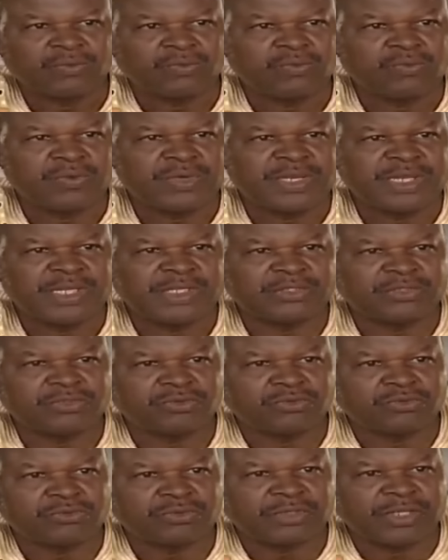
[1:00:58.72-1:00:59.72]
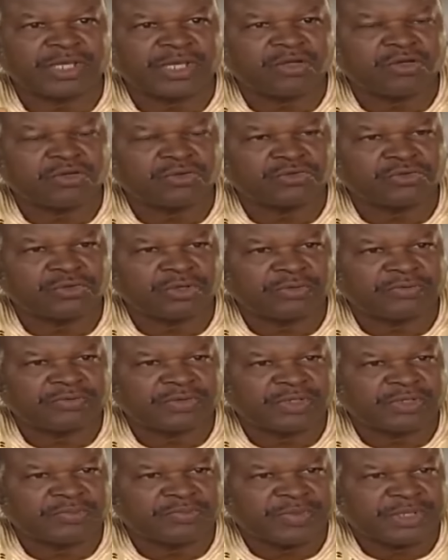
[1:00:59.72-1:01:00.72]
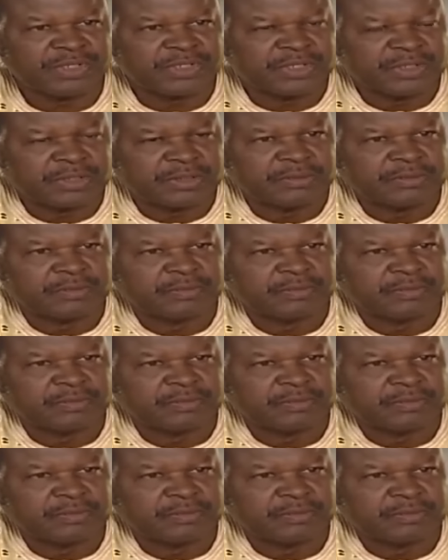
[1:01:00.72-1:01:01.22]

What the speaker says: We need to take control of this meeting.